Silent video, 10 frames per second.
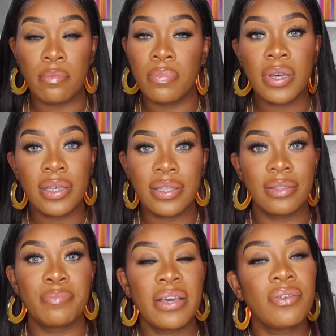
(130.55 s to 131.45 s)
but
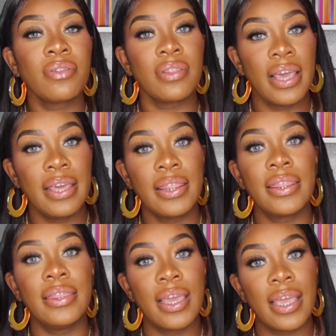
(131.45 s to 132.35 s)
better late
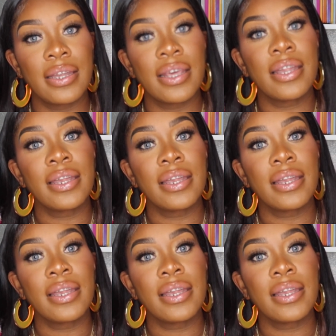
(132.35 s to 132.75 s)
than